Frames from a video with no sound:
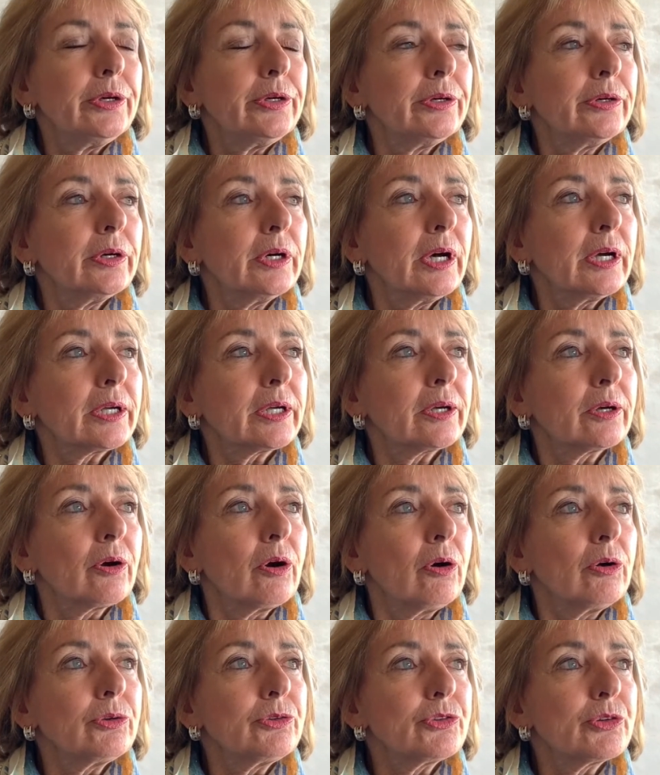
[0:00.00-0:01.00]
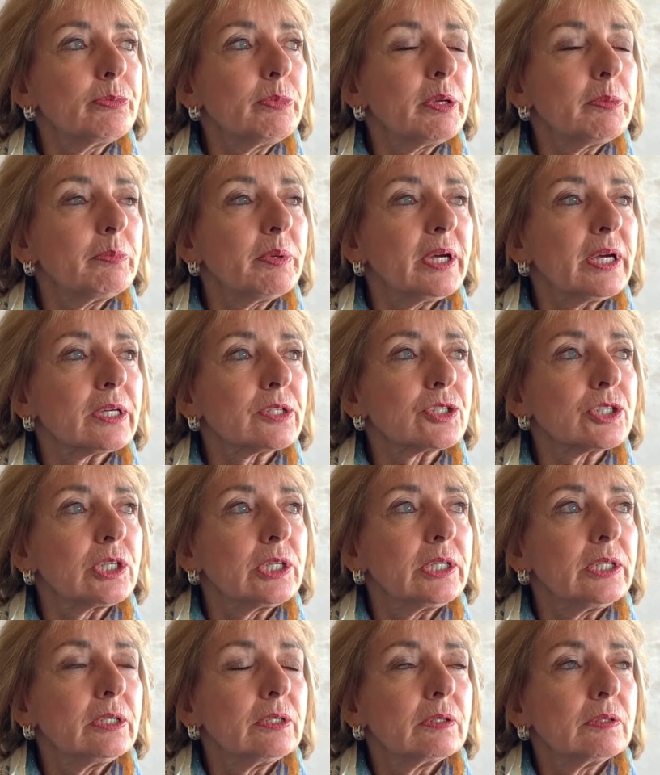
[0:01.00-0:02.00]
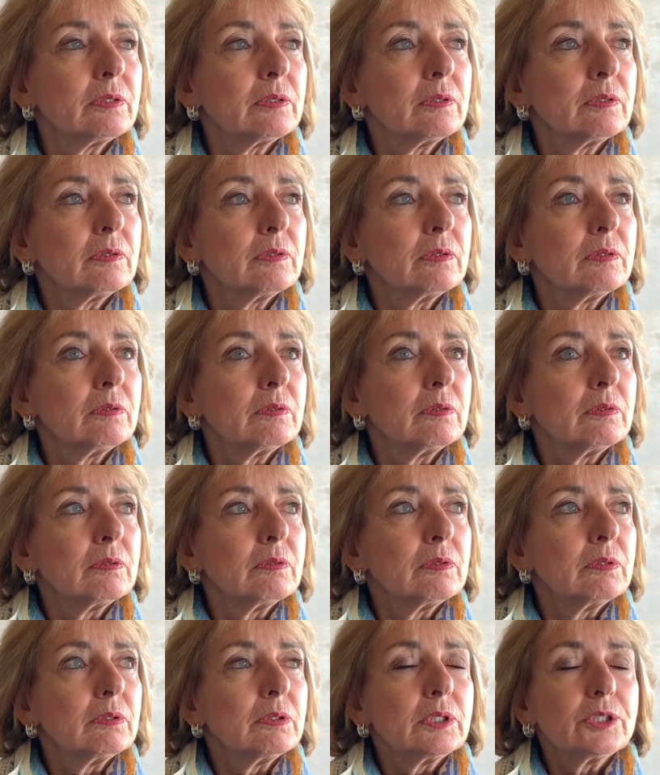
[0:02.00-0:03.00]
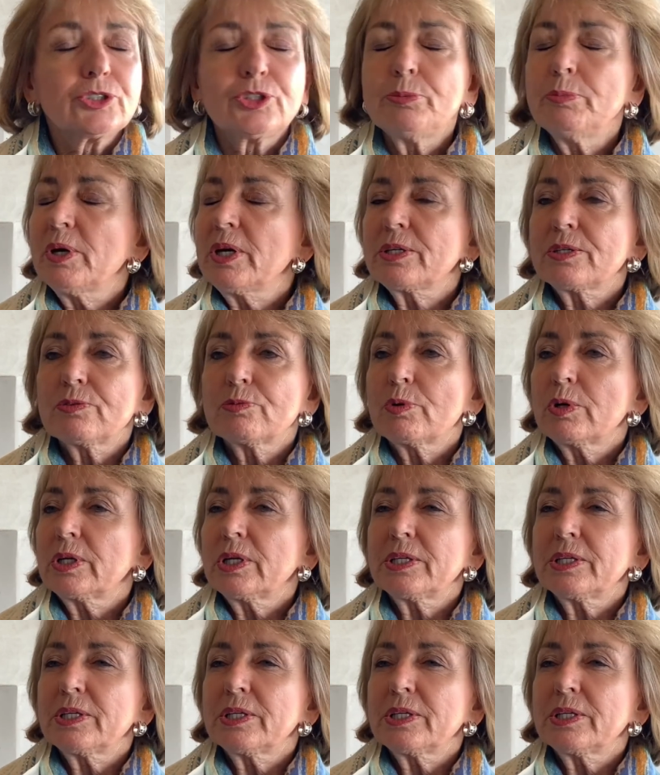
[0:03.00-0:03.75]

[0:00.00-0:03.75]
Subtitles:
No, I can't remember actually. She might have won.